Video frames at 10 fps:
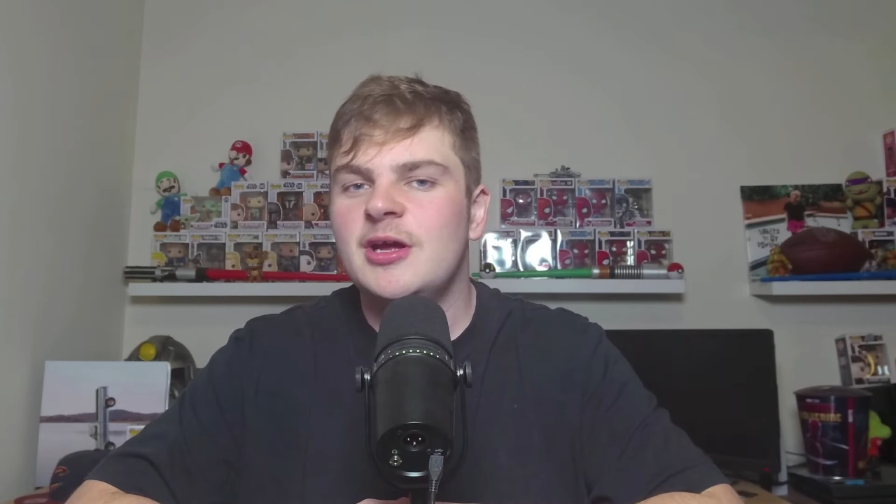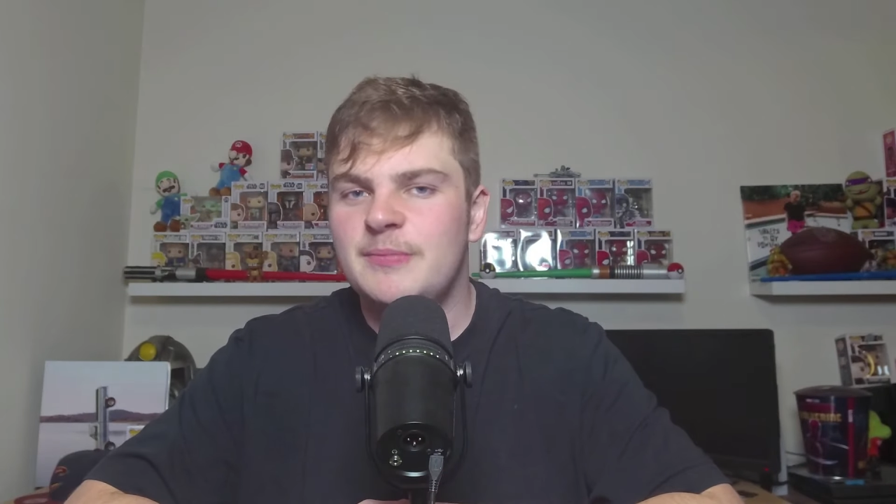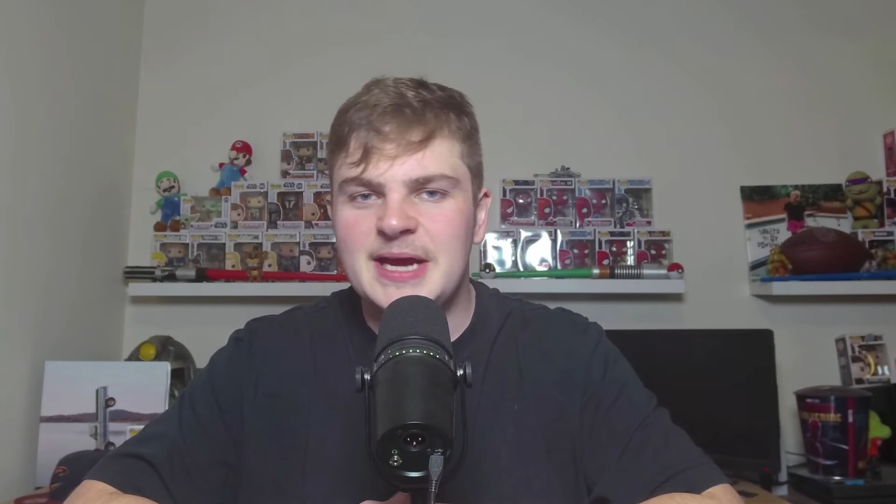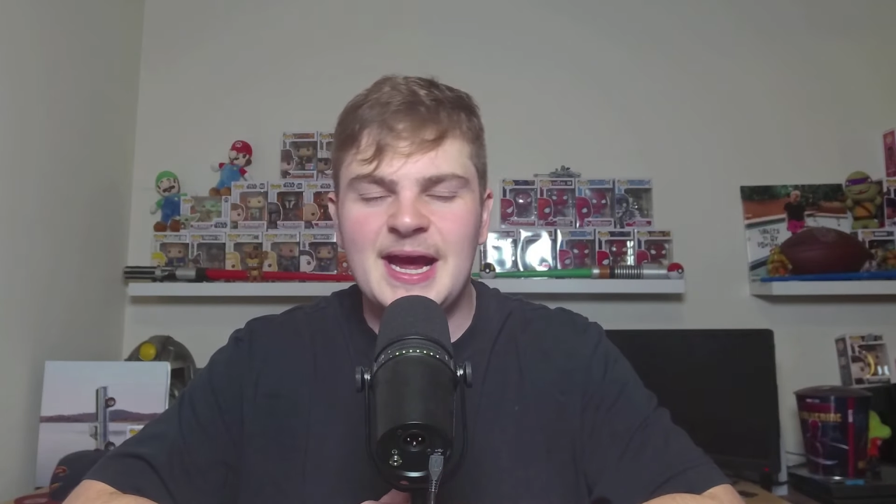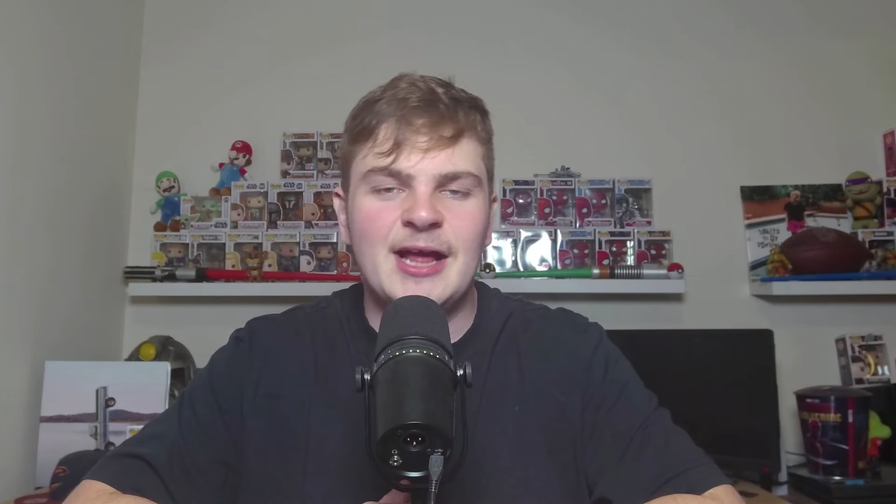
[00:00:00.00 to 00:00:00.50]

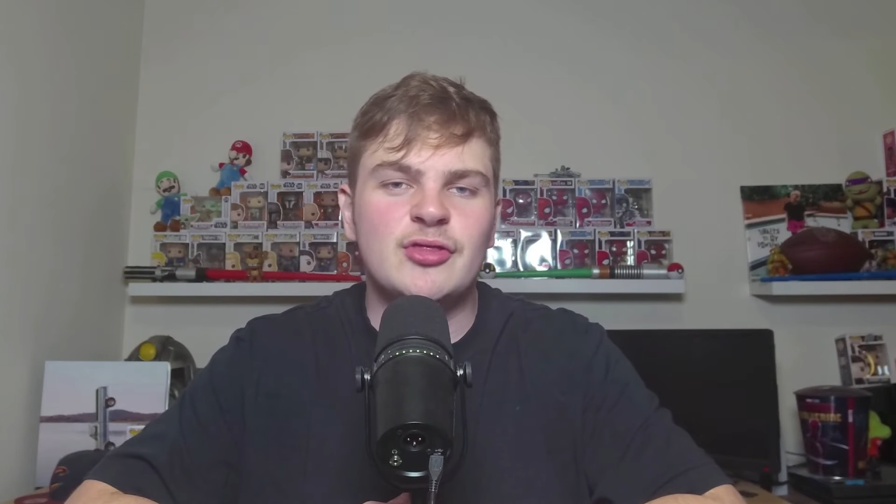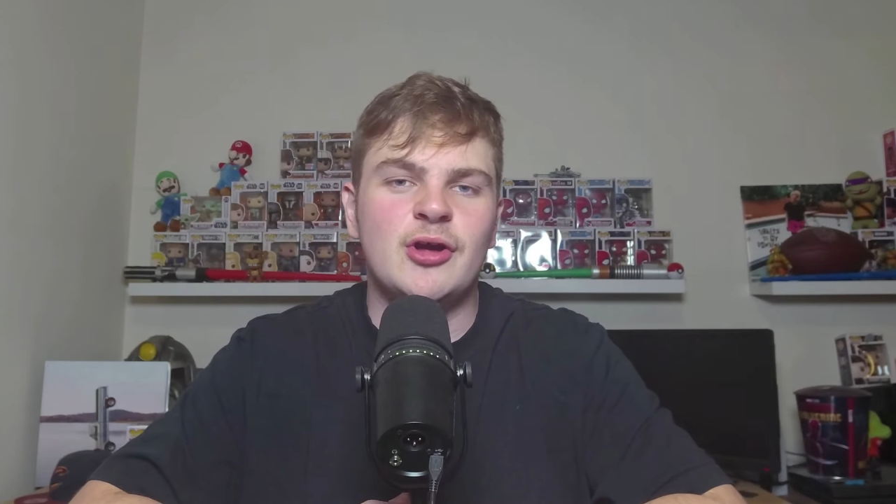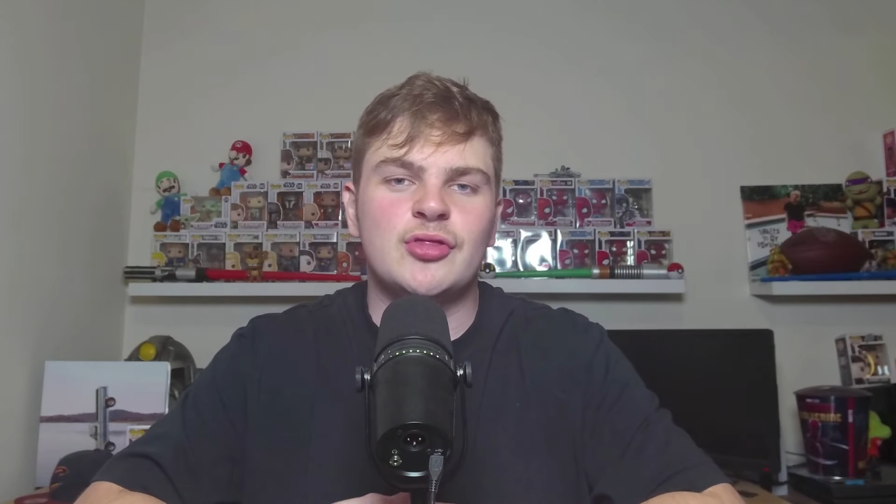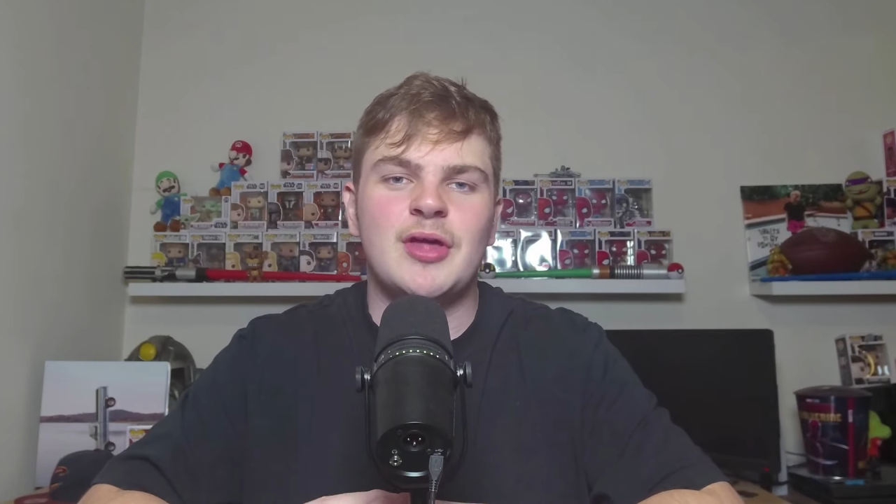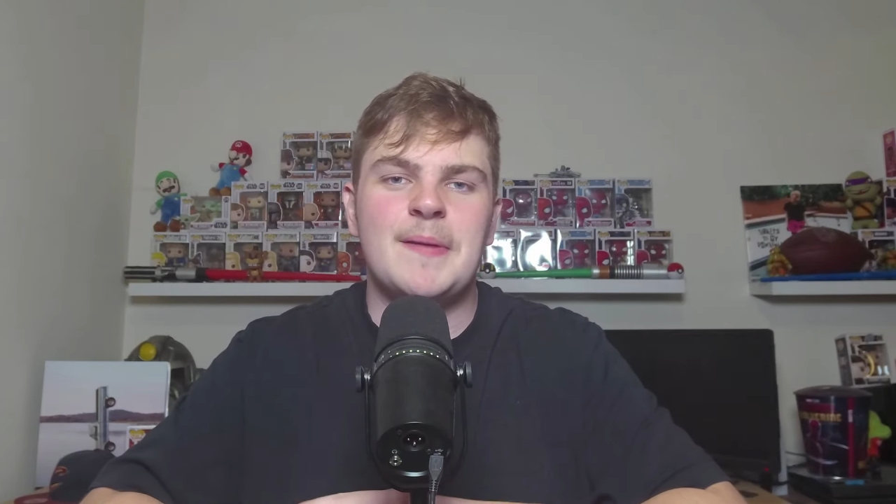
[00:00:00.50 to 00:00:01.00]
But yeah, as I
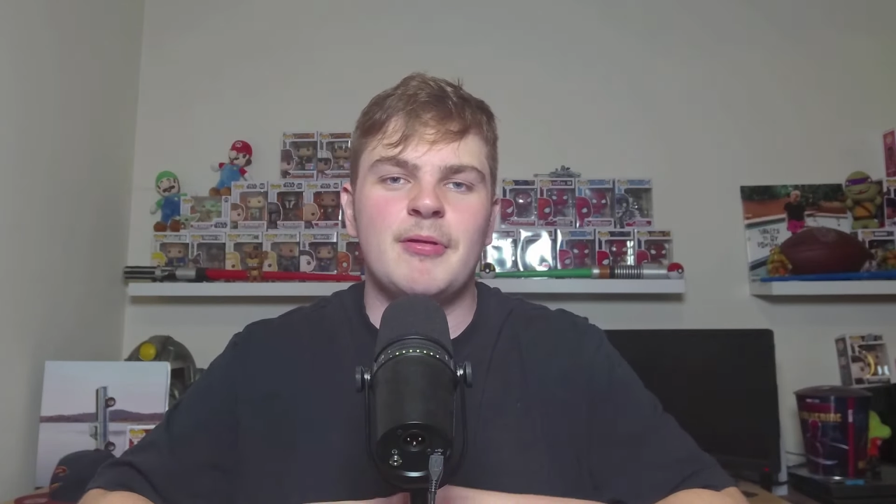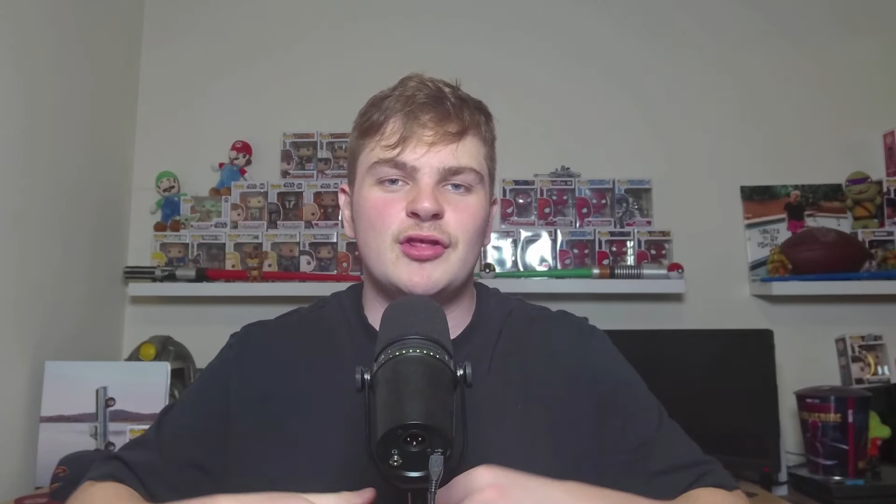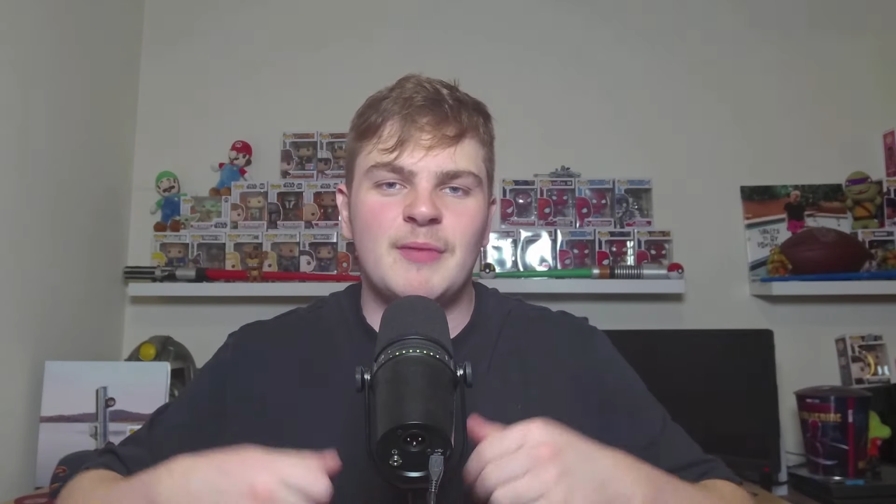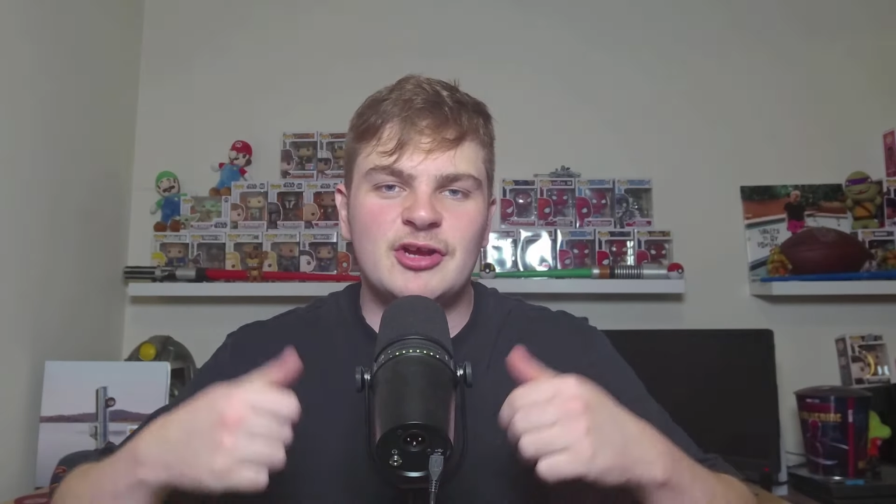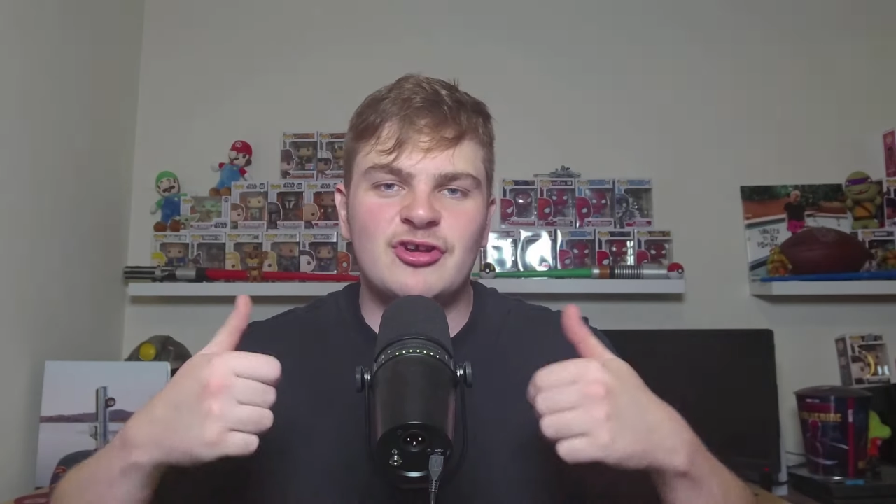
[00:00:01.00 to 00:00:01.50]
was saying,
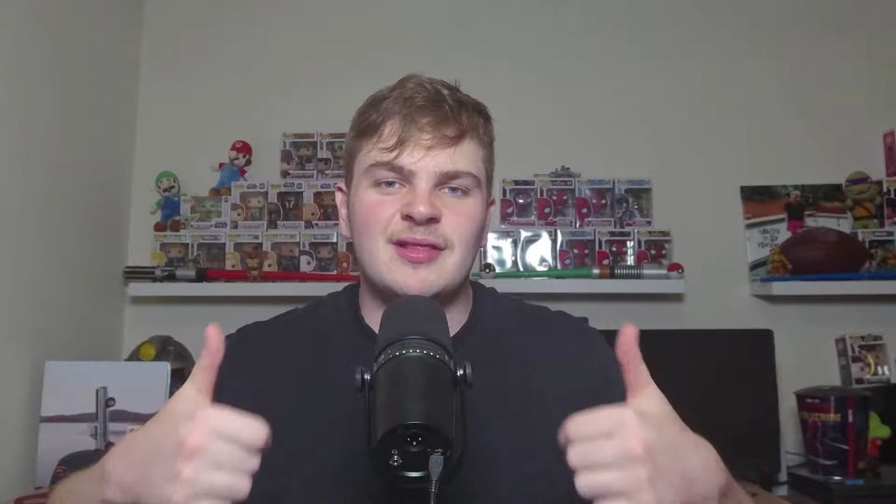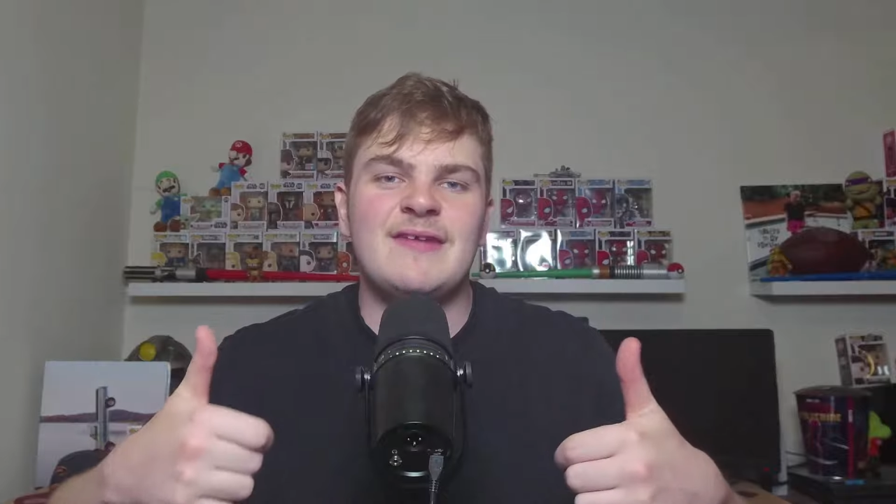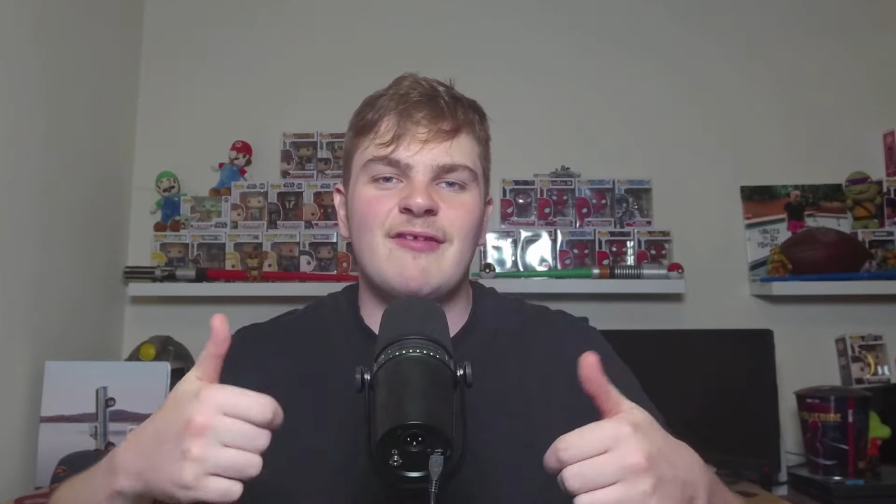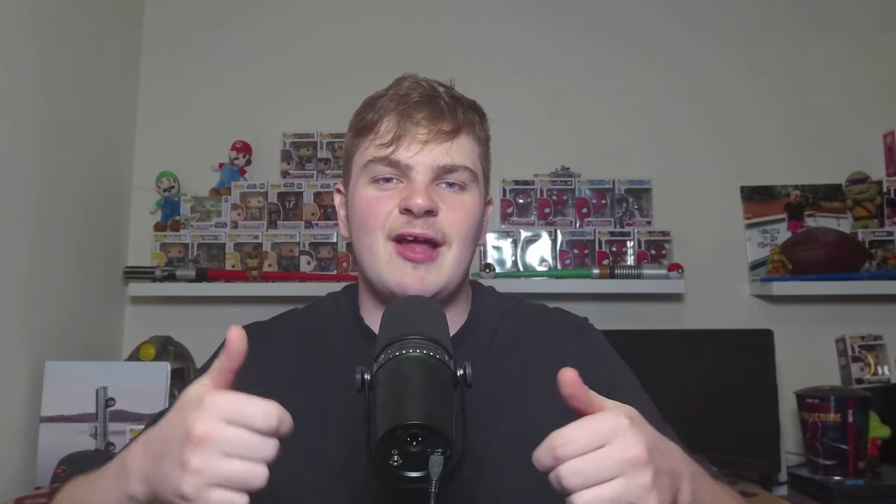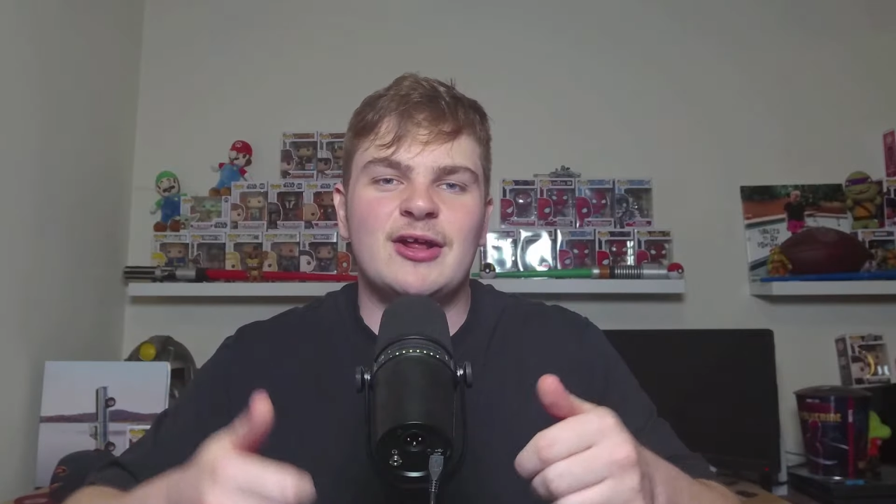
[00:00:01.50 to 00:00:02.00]
please make sure to
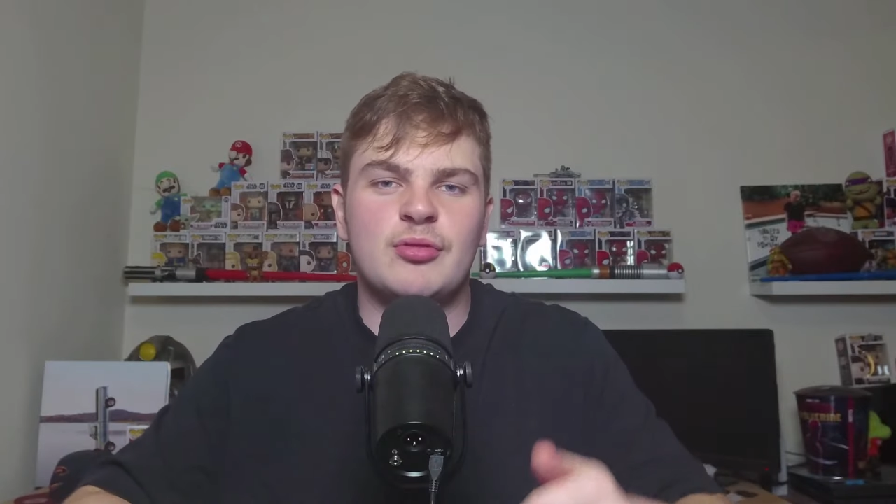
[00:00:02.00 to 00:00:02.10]
leave a like,